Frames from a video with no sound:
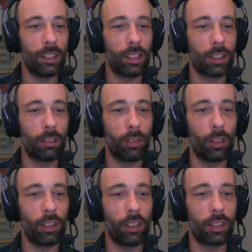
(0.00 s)
Just the
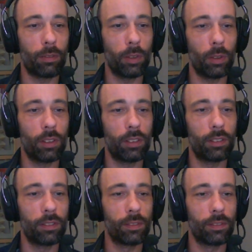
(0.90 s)
vol is full
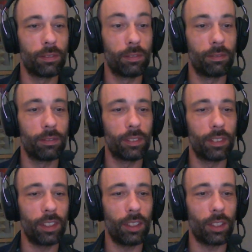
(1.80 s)

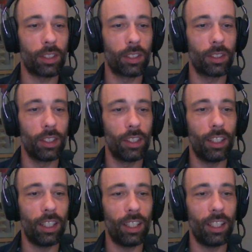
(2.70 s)
in Dutch.
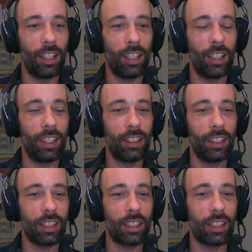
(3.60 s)
And
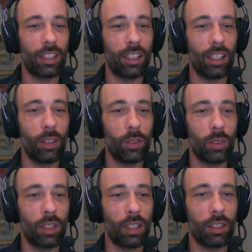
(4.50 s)
this is how to
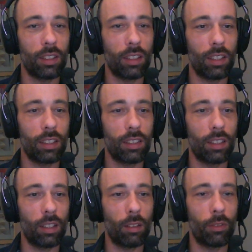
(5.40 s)
get it
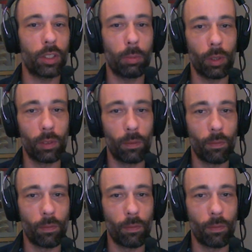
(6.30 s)
visible.